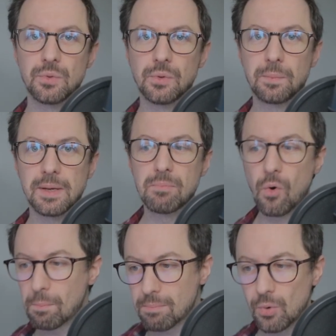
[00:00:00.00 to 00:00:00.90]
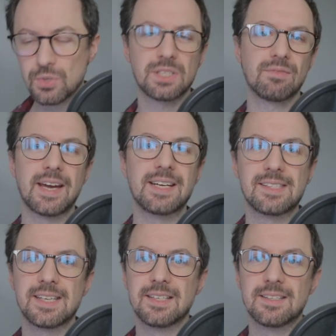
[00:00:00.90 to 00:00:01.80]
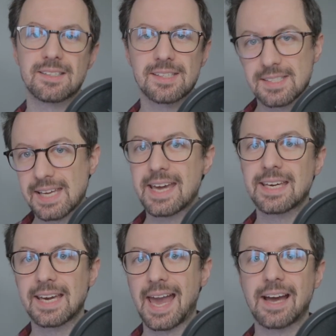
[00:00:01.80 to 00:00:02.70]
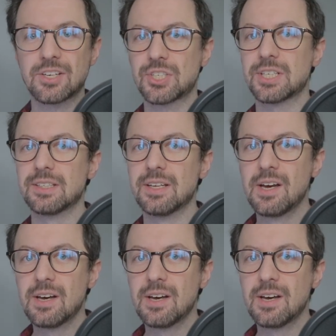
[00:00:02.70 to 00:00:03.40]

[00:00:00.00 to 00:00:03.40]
You will be more motivated to taking action